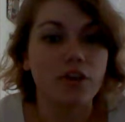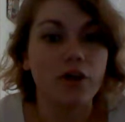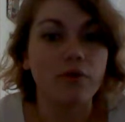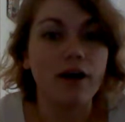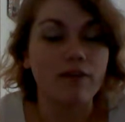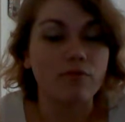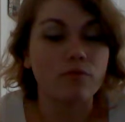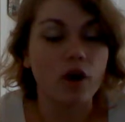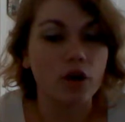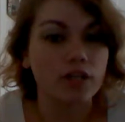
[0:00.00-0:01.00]
have
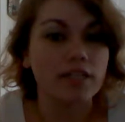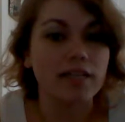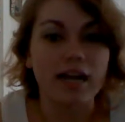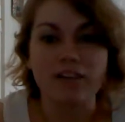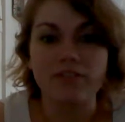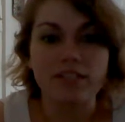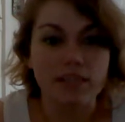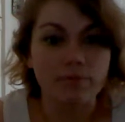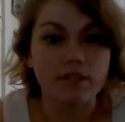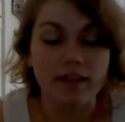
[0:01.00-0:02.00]
already kind of
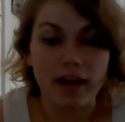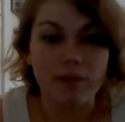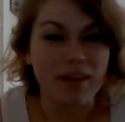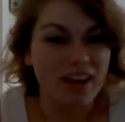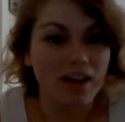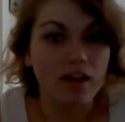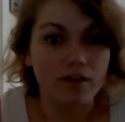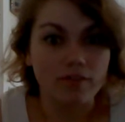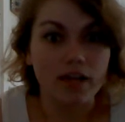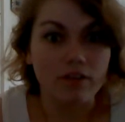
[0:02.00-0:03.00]
accepted that I may not
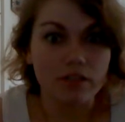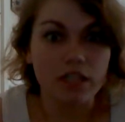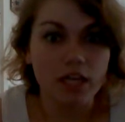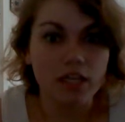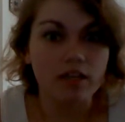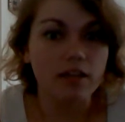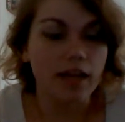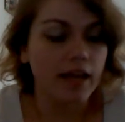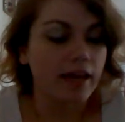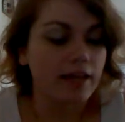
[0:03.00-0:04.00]
ever have a kid.
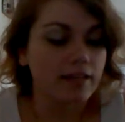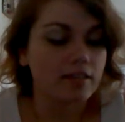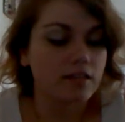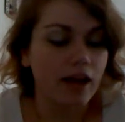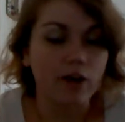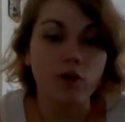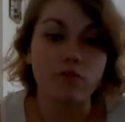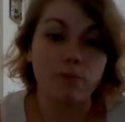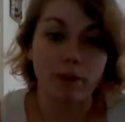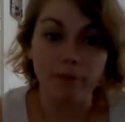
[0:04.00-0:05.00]
And I know
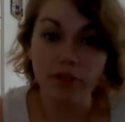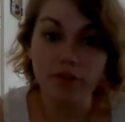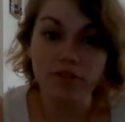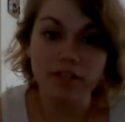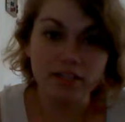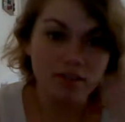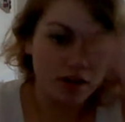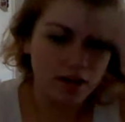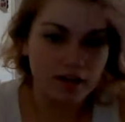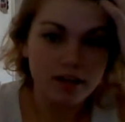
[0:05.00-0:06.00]
for my mother that that's
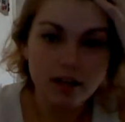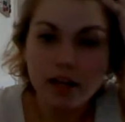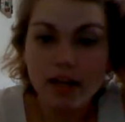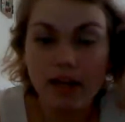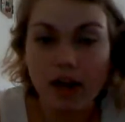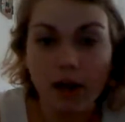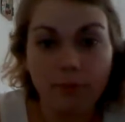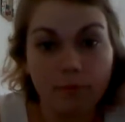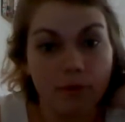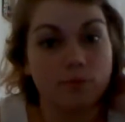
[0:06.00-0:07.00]
hard.
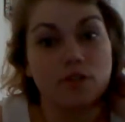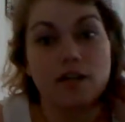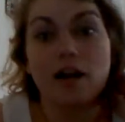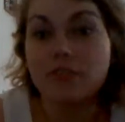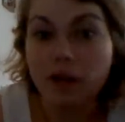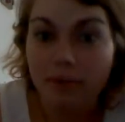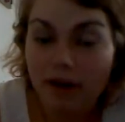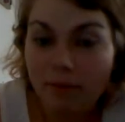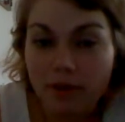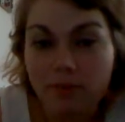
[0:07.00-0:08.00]
It bums her out that I may
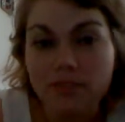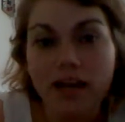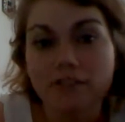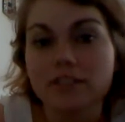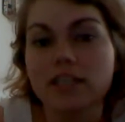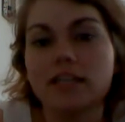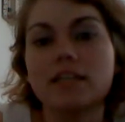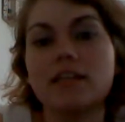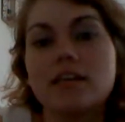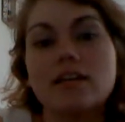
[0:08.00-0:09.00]
not be able to have a
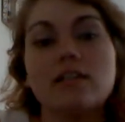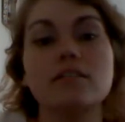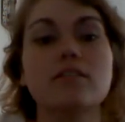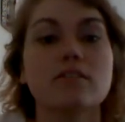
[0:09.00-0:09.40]
kid. And